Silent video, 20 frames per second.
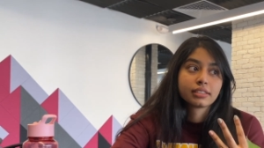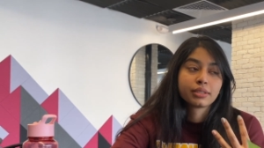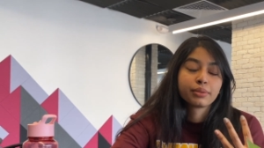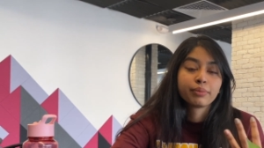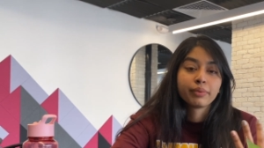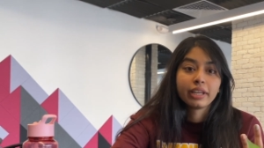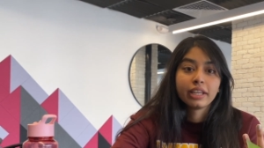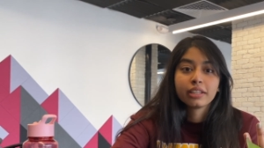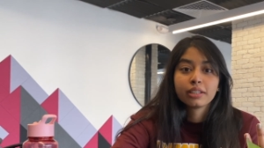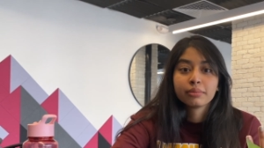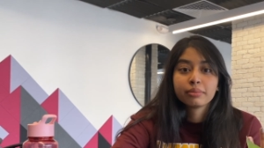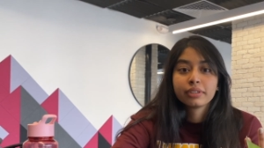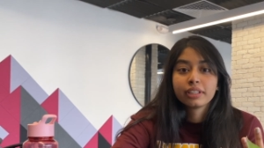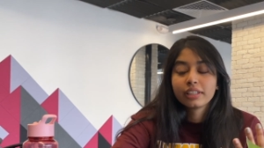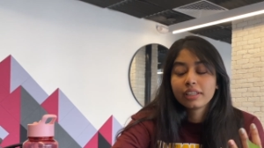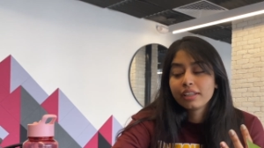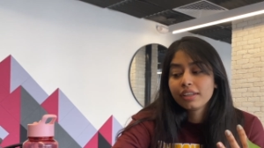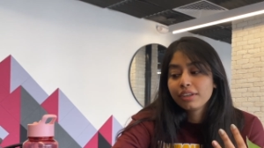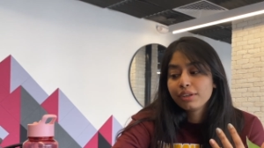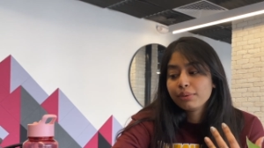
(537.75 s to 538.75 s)
available
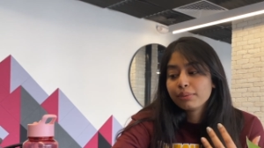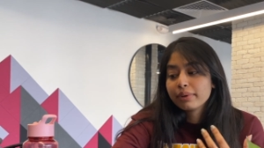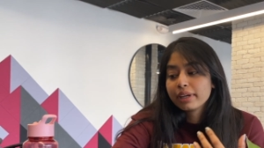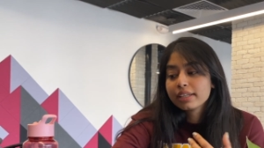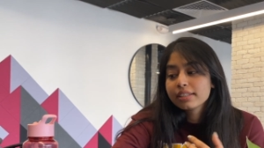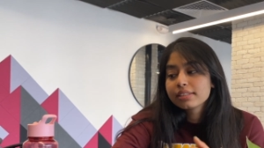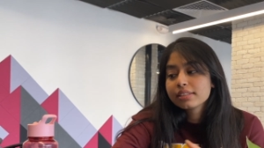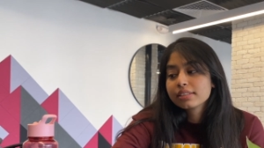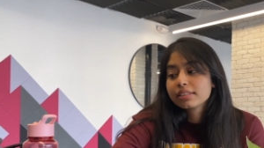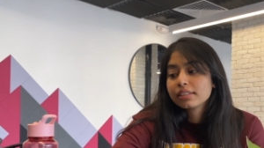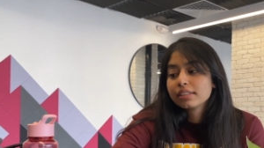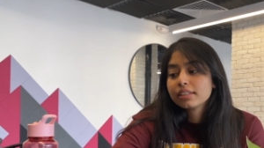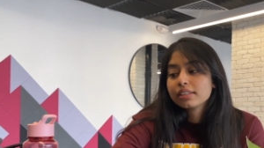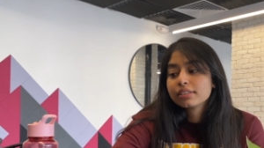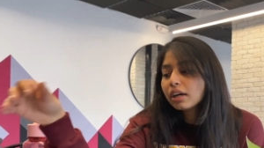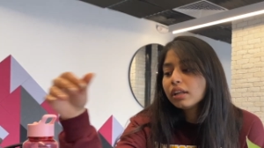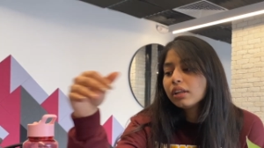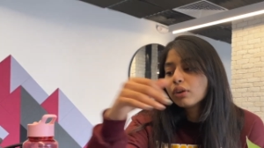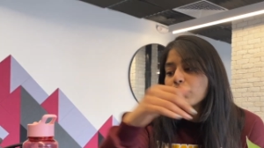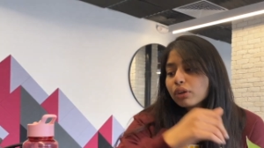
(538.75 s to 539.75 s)
in US.
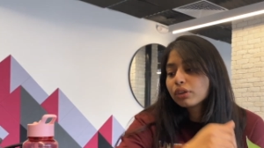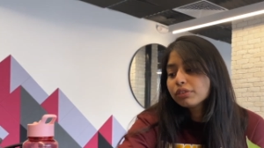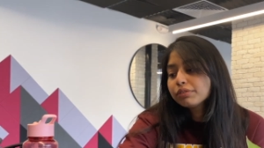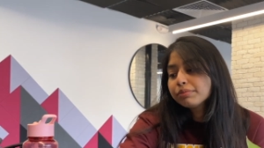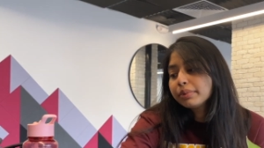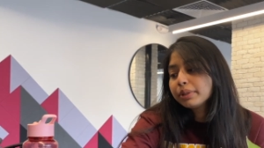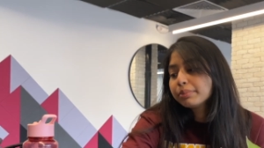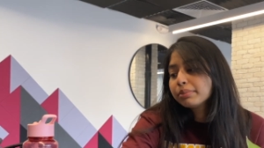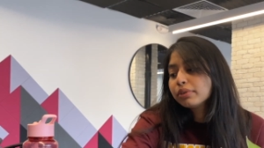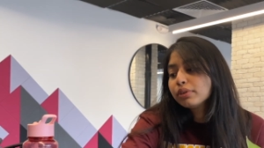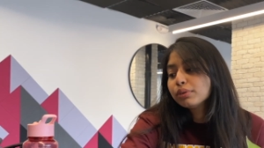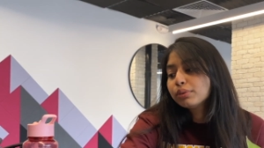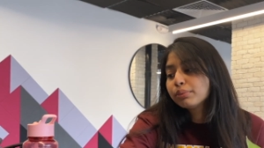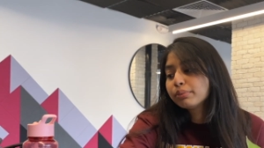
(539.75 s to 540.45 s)
A lot of people who